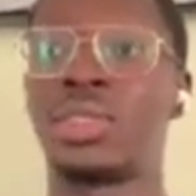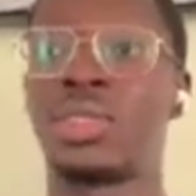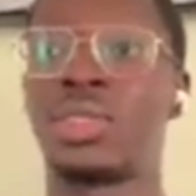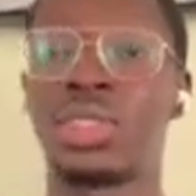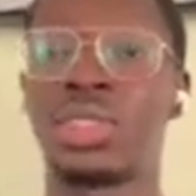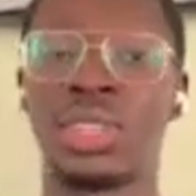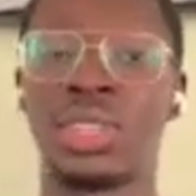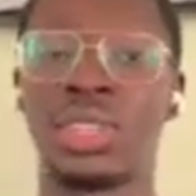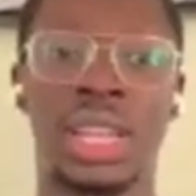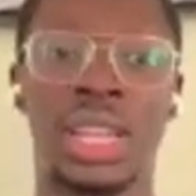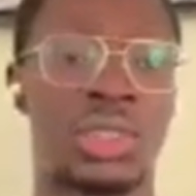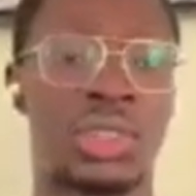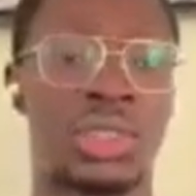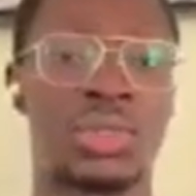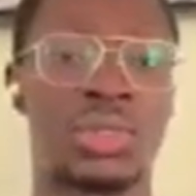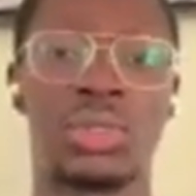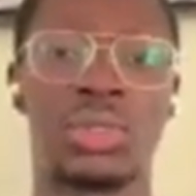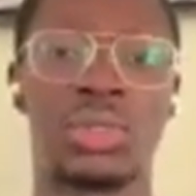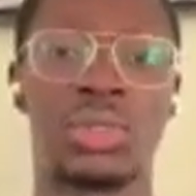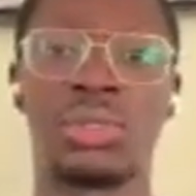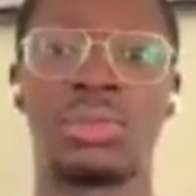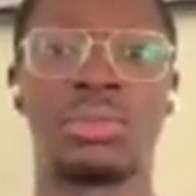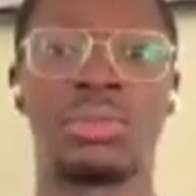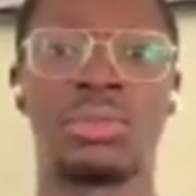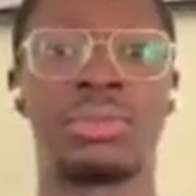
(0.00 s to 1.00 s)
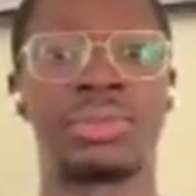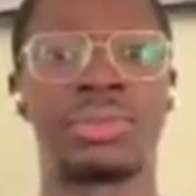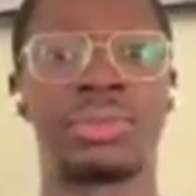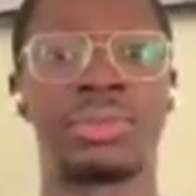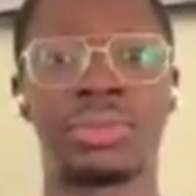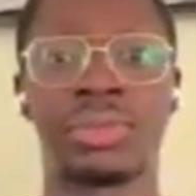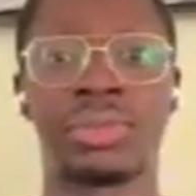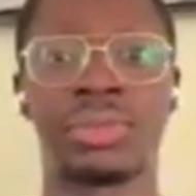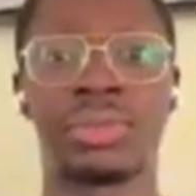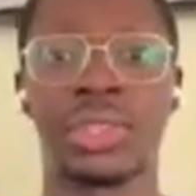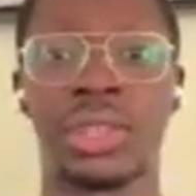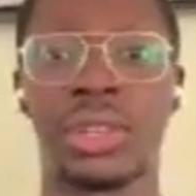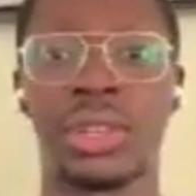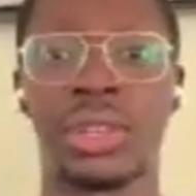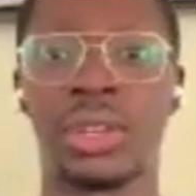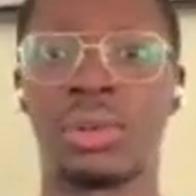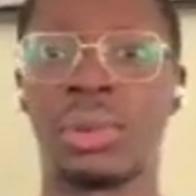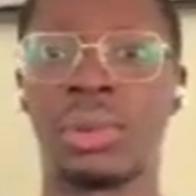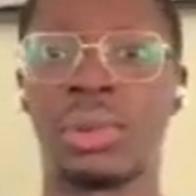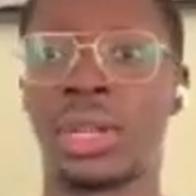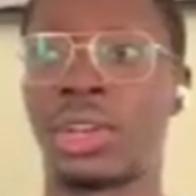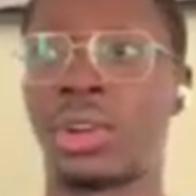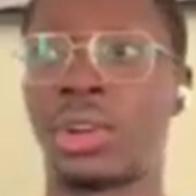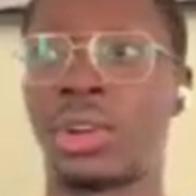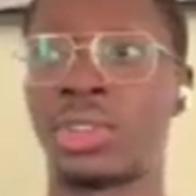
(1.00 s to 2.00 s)
I go to the next room.
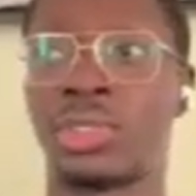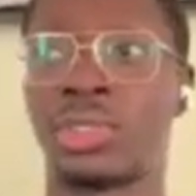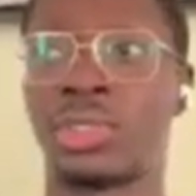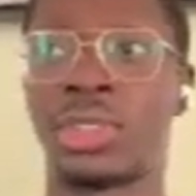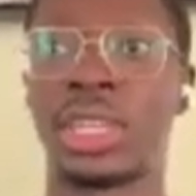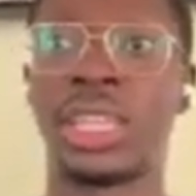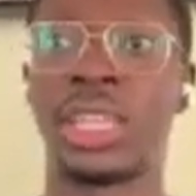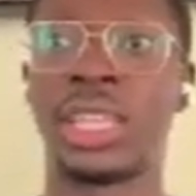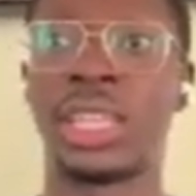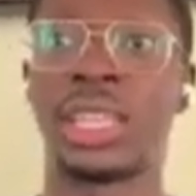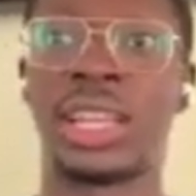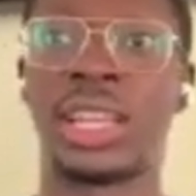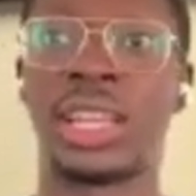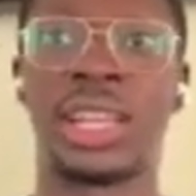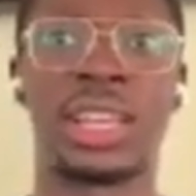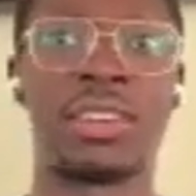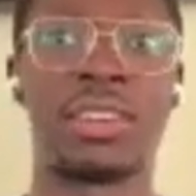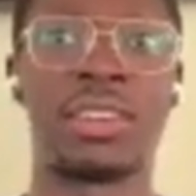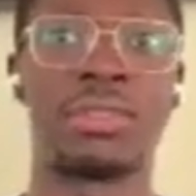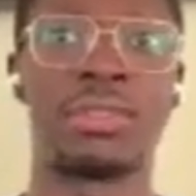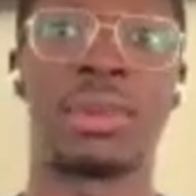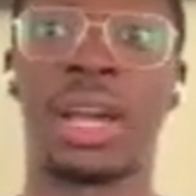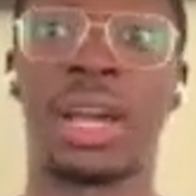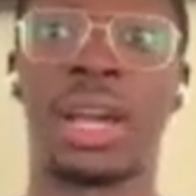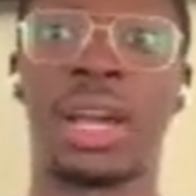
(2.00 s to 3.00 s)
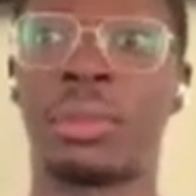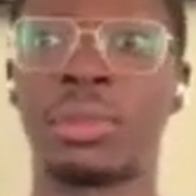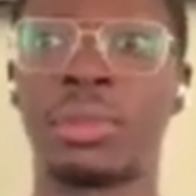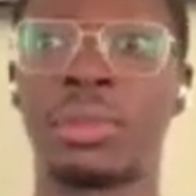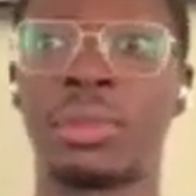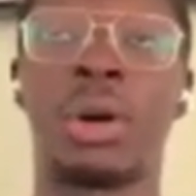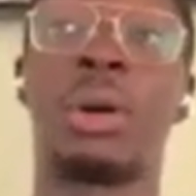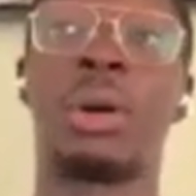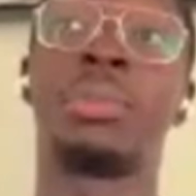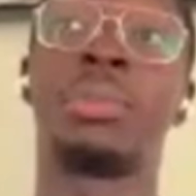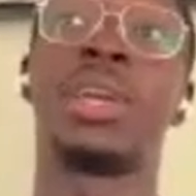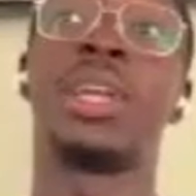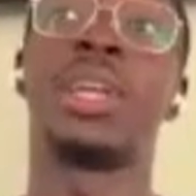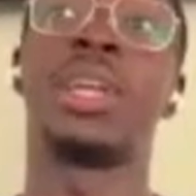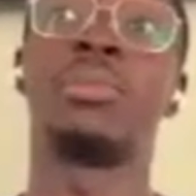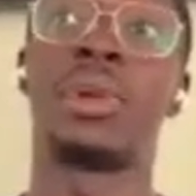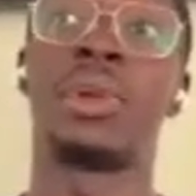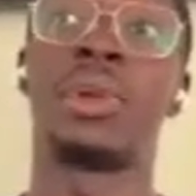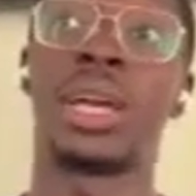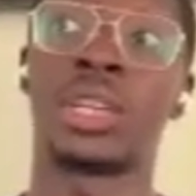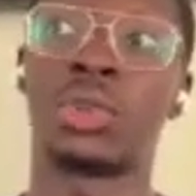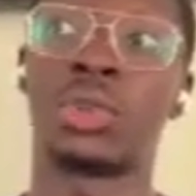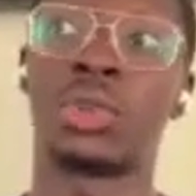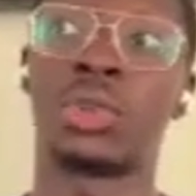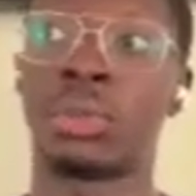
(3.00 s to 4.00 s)
My girl's already in there. I'm
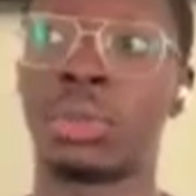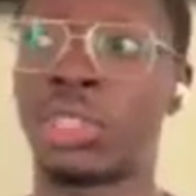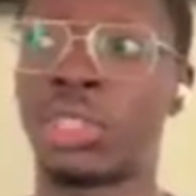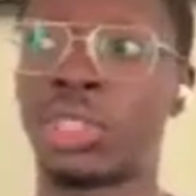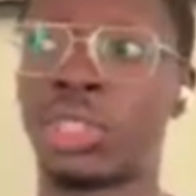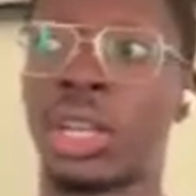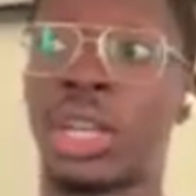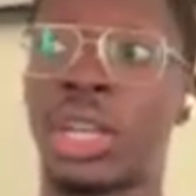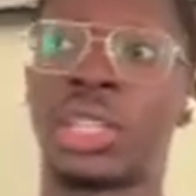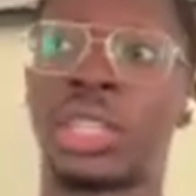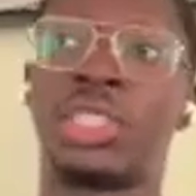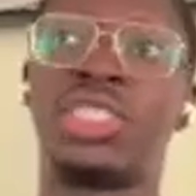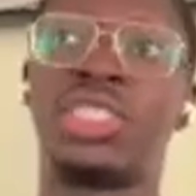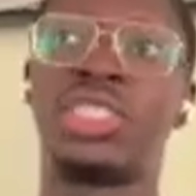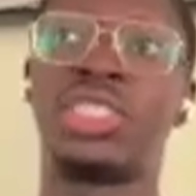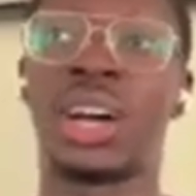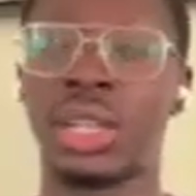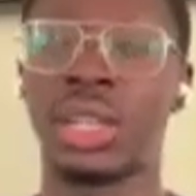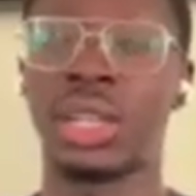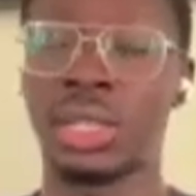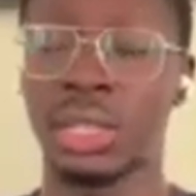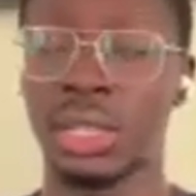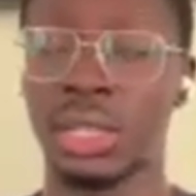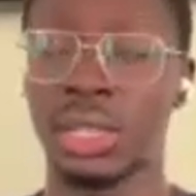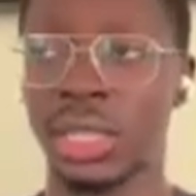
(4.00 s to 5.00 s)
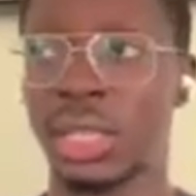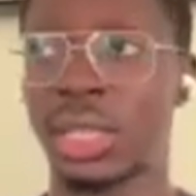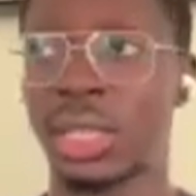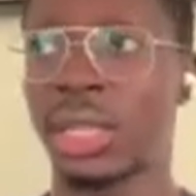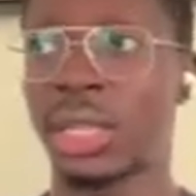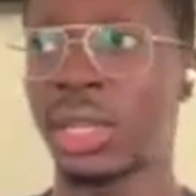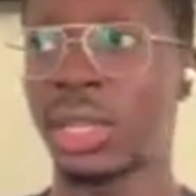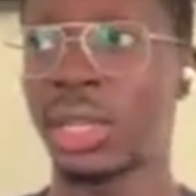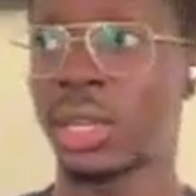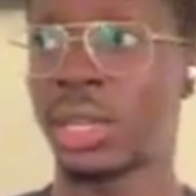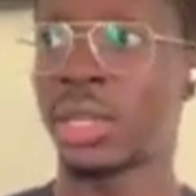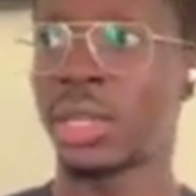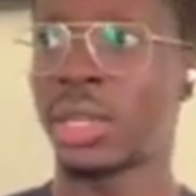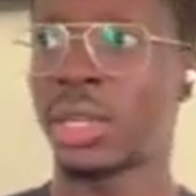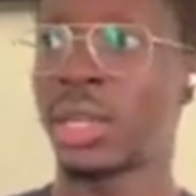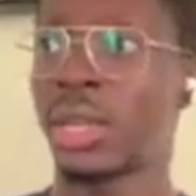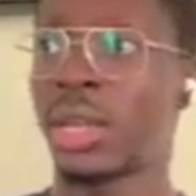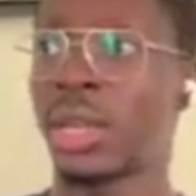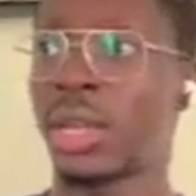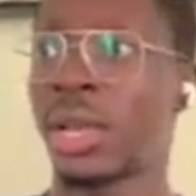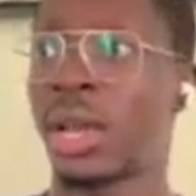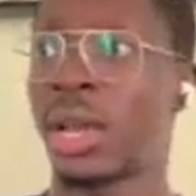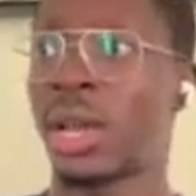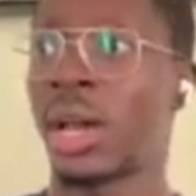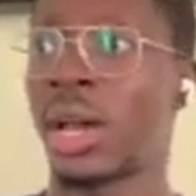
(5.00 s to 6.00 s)
getting my equipment check done in there.
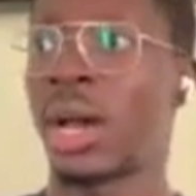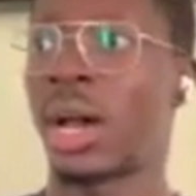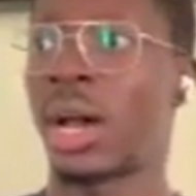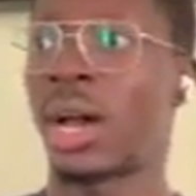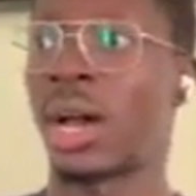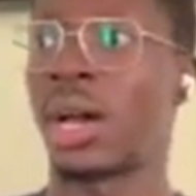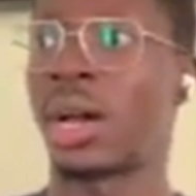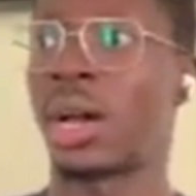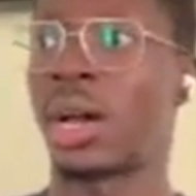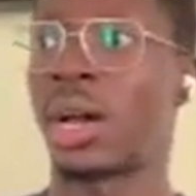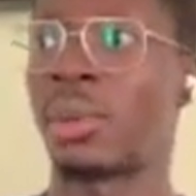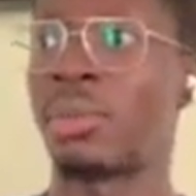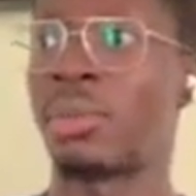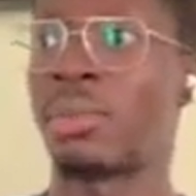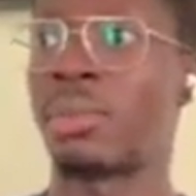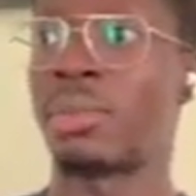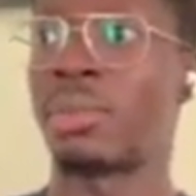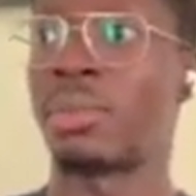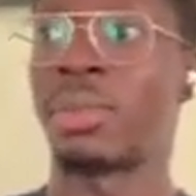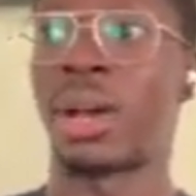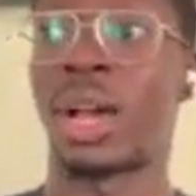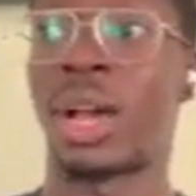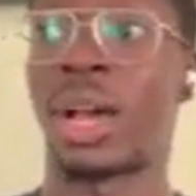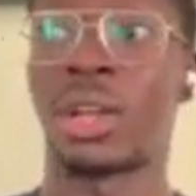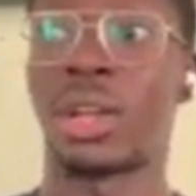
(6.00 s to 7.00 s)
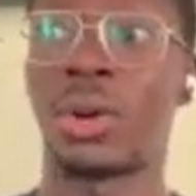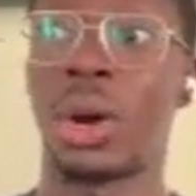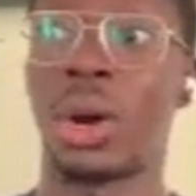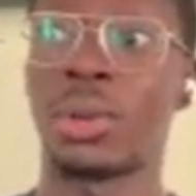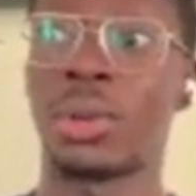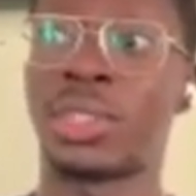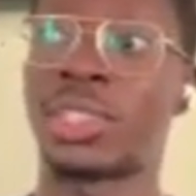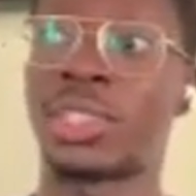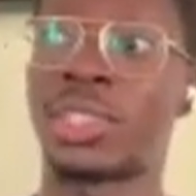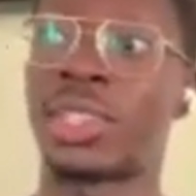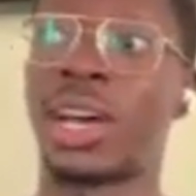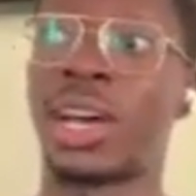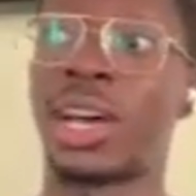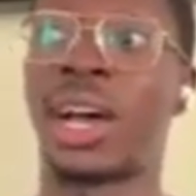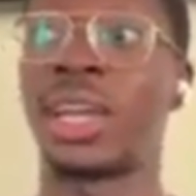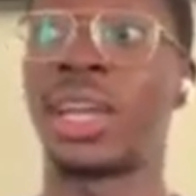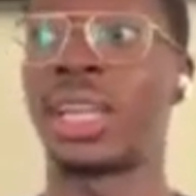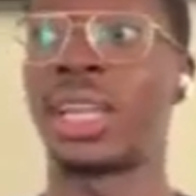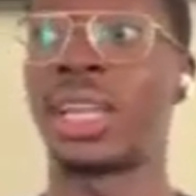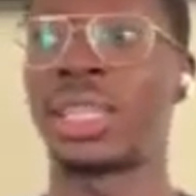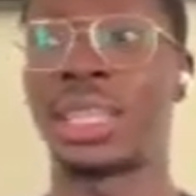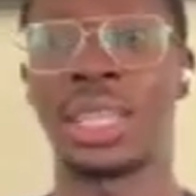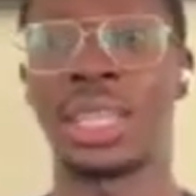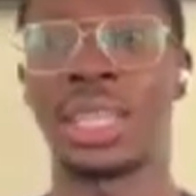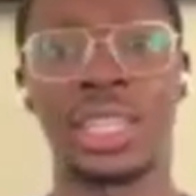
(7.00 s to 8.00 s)
I go
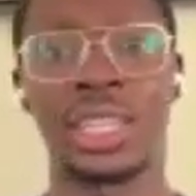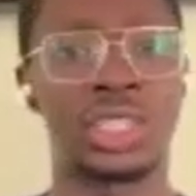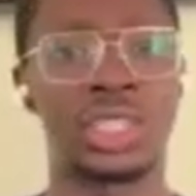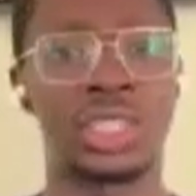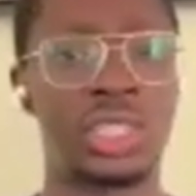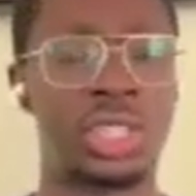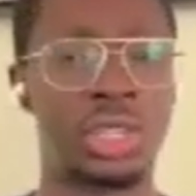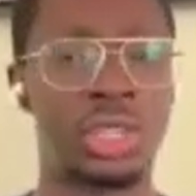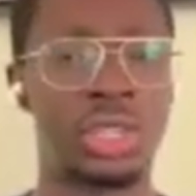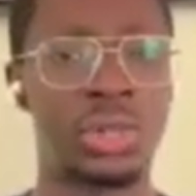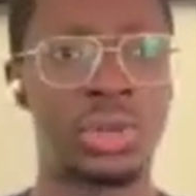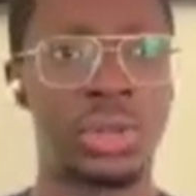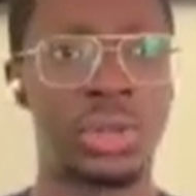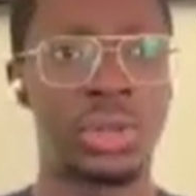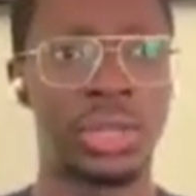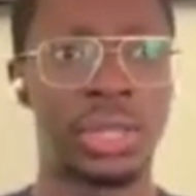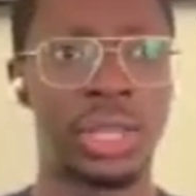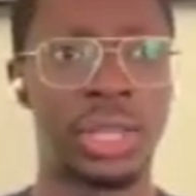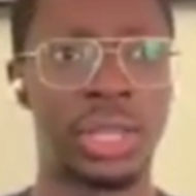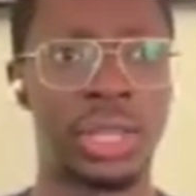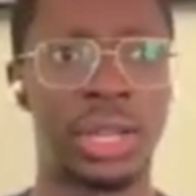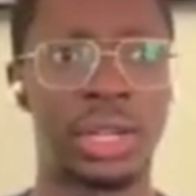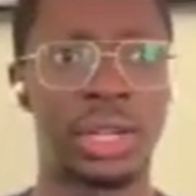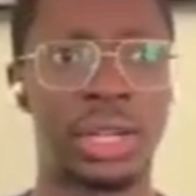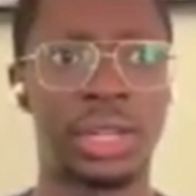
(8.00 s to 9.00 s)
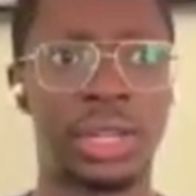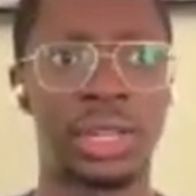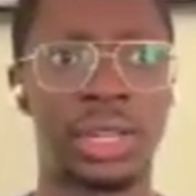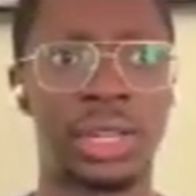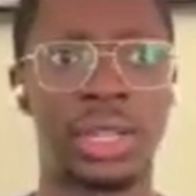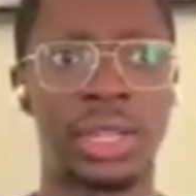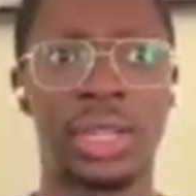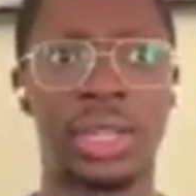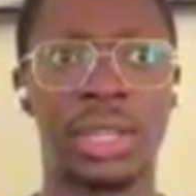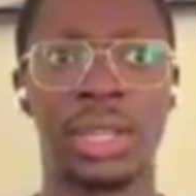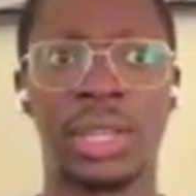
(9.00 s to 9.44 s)
outside. I think I see Luke there.